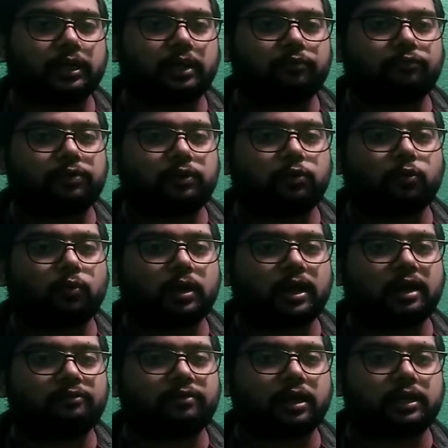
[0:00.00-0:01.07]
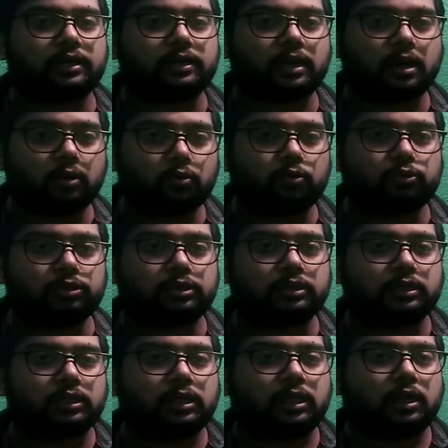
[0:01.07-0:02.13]
If you have any doubt,
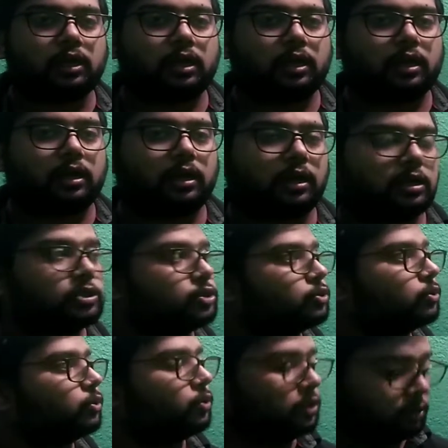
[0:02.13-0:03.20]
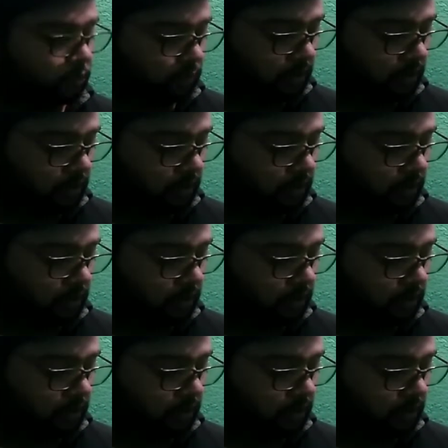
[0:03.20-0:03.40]
so you